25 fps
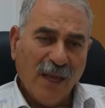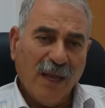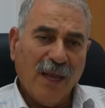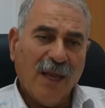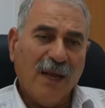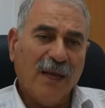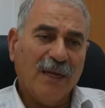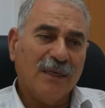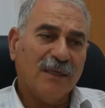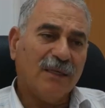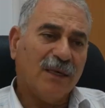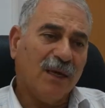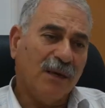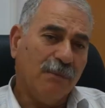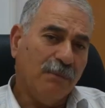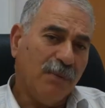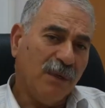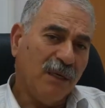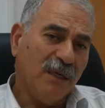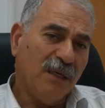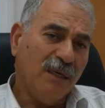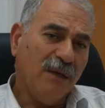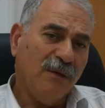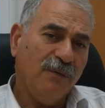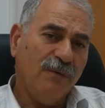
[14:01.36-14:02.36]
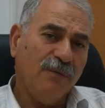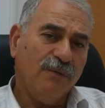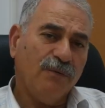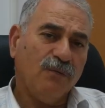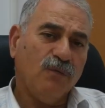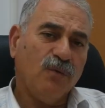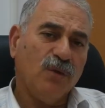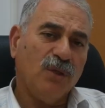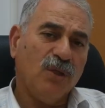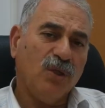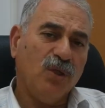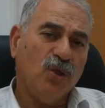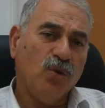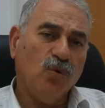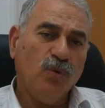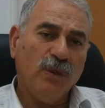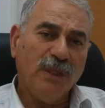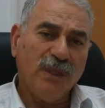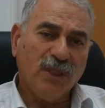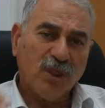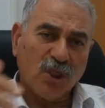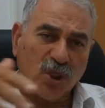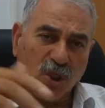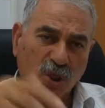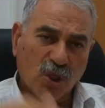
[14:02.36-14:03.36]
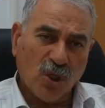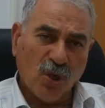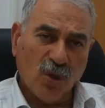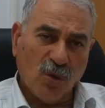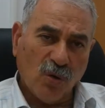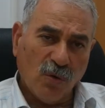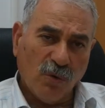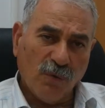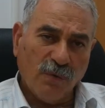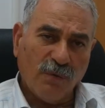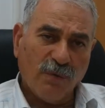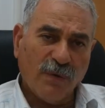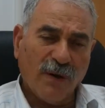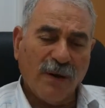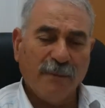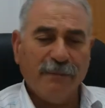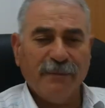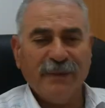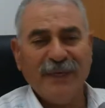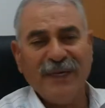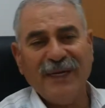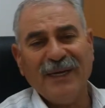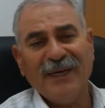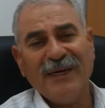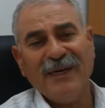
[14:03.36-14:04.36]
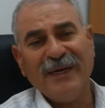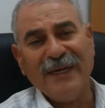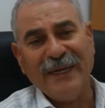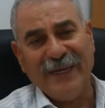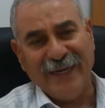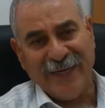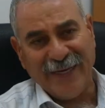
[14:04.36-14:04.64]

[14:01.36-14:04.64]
And I believe with doing so from early